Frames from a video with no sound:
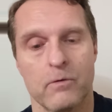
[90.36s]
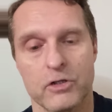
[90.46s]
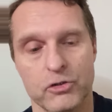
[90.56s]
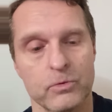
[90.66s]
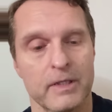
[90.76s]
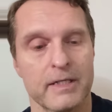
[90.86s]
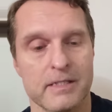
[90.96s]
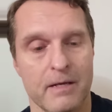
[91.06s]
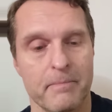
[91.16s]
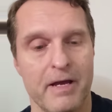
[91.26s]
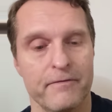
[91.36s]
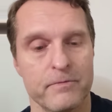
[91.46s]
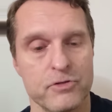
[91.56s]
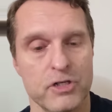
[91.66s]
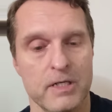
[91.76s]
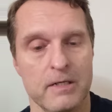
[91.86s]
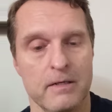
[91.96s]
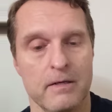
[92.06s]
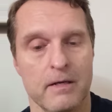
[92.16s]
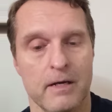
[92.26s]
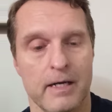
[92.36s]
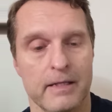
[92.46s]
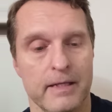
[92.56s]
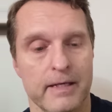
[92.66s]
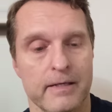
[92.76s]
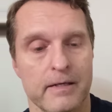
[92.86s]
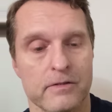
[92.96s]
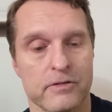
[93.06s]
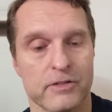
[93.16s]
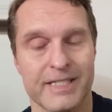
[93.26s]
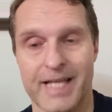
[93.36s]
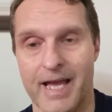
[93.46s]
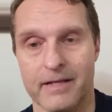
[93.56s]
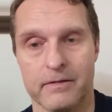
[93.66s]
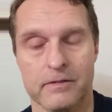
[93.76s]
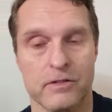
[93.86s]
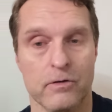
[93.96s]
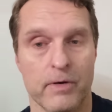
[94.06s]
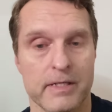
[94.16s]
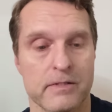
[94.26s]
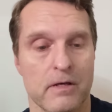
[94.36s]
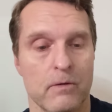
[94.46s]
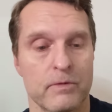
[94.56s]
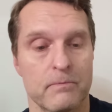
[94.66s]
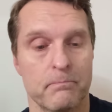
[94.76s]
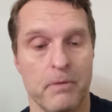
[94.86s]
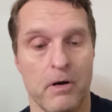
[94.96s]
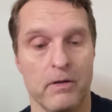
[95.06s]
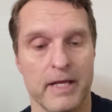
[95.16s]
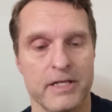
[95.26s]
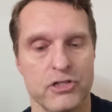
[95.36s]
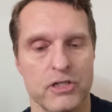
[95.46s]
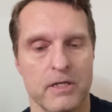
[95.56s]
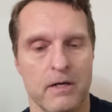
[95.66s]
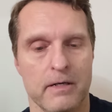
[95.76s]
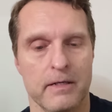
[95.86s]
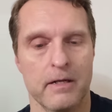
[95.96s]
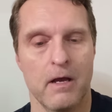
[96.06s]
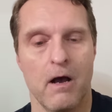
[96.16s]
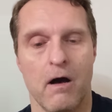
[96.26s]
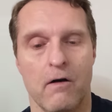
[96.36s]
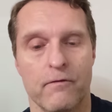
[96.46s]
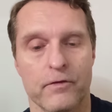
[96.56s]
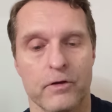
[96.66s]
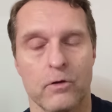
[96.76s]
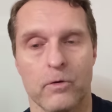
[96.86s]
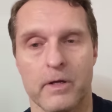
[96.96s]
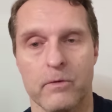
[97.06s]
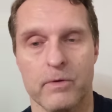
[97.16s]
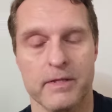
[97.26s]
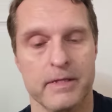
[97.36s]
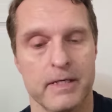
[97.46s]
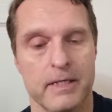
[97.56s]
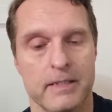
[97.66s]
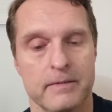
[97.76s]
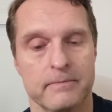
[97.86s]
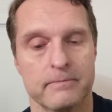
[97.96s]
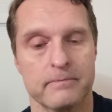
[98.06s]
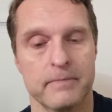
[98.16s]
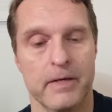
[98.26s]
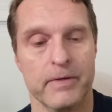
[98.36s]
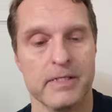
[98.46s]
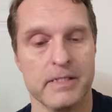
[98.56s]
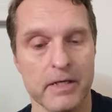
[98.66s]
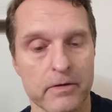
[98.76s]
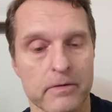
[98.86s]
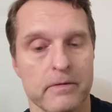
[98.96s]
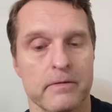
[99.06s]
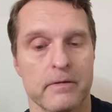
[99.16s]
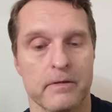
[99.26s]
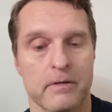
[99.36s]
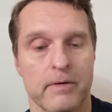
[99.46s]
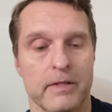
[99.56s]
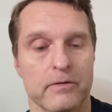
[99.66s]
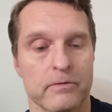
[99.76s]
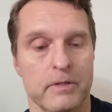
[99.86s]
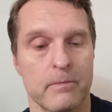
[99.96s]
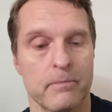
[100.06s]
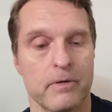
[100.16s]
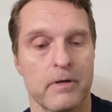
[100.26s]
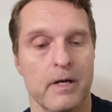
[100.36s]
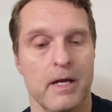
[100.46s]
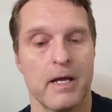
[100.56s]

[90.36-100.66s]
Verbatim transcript: Russian Roulette is not bad from Gene. I like also Stand. It's a great song with Paul and Gene on it. All for the Glory with um, Eric Singer. Great little number.